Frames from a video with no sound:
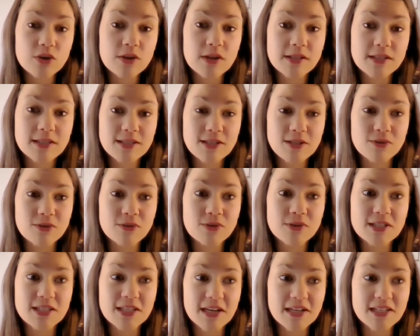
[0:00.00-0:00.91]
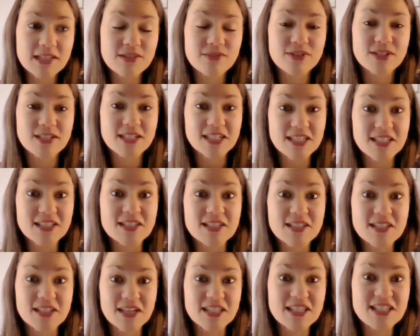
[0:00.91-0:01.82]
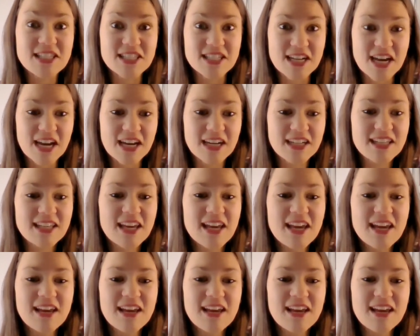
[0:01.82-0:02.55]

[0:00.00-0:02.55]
That's, the size of a decent sized snack.